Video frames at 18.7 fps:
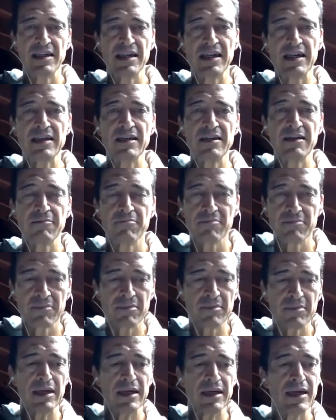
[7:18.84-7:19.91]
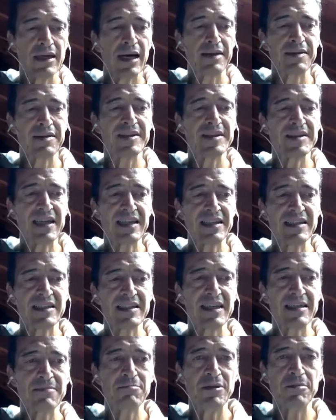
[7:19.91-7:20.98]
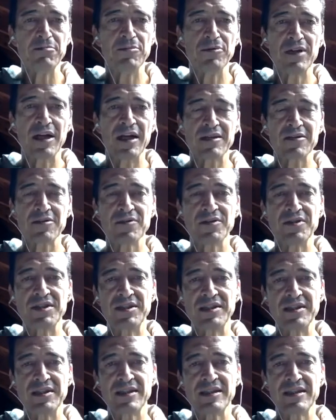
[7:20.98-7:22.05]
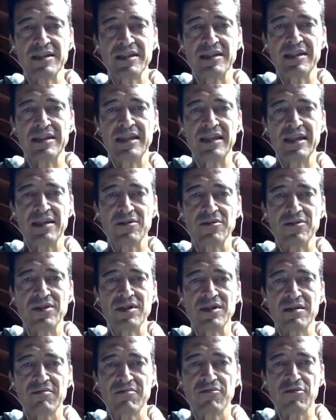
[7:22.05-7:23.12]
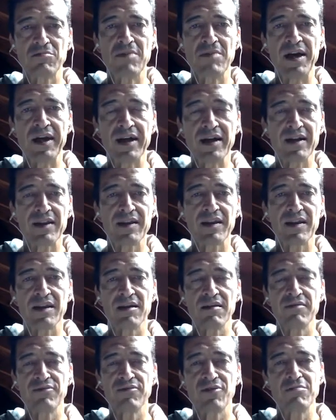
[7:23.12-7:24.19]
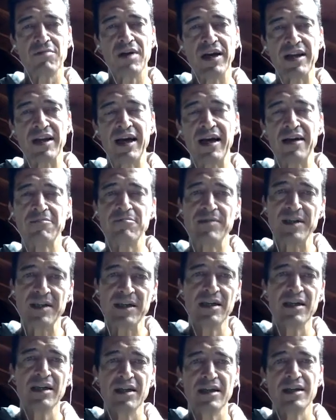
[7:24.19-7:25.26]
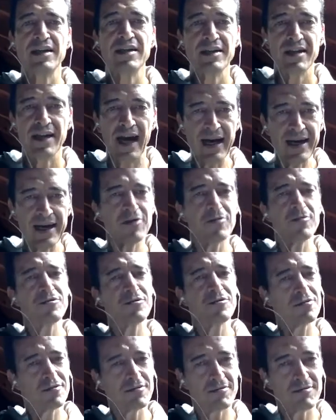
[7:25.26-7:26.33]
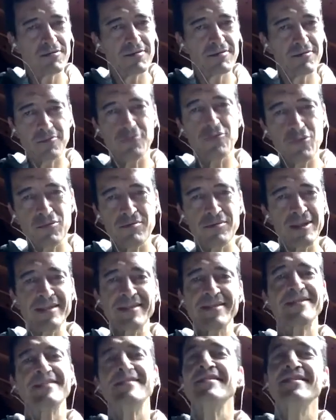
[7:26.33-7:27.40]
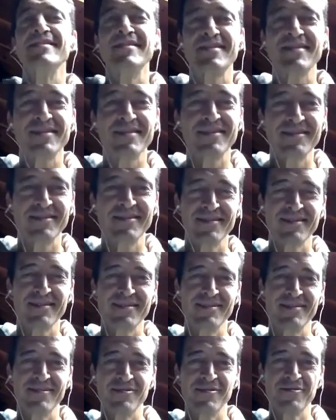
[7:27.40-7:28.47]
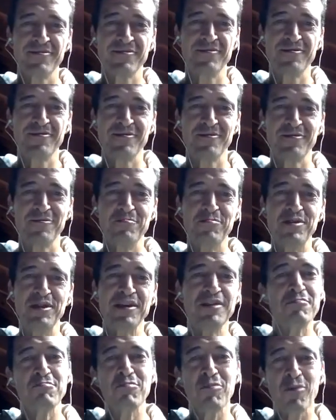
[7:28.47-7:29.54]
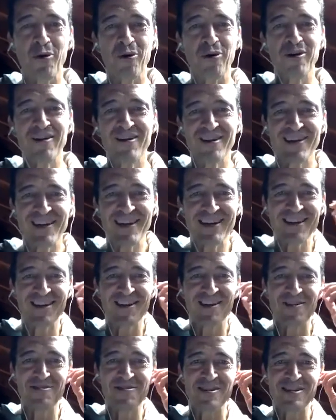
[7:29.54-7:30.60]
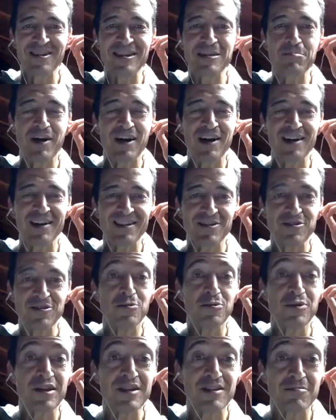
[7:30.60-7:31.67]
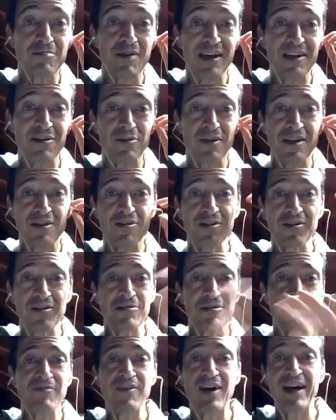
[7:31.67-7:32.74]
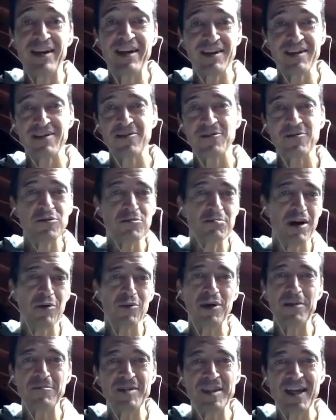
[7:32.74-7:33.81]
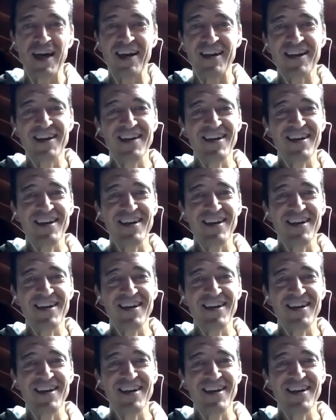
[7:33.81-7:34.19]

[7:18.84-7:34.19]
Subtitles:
and understanding that people are concerned, and they are concerned for my health and for my life. But I also insist on being more and throwing this party, to which, by the way, you're all invited. Go to my website.